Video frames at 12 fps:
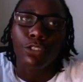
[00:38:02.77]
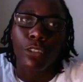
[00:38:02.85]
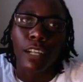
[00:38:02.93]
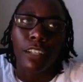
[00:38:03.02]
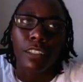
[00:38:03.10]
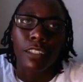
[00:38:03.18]

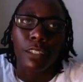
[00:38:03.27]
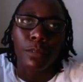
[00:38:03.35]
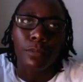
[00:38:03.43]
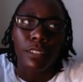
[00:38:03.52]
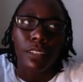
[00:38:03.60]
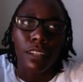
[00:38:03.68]
track club.
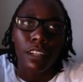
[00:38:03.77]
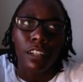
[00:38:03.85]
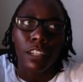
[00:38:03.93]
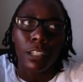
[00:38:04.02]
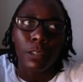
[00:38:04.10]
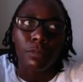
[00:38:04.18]

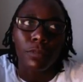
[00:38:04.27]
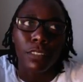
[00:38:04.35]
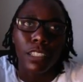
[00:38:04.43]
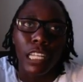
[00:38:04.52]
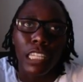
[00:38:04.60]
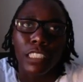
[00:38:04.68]

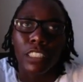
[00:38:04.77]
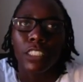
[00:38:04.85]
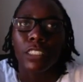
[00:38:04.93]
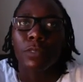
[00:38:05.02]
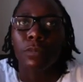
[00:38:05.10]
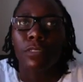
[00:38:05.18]

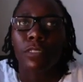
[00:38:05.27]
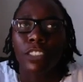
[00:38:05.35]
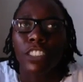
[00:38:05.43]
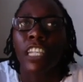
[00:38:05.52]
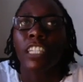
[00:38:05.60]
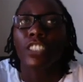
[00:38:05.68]

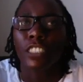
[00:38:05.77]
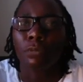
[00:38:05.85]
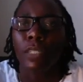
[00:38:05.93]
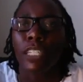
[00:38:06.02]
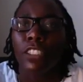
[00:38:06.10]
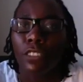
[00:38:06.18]
That's just
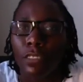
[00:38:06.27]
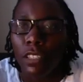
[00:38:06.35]
me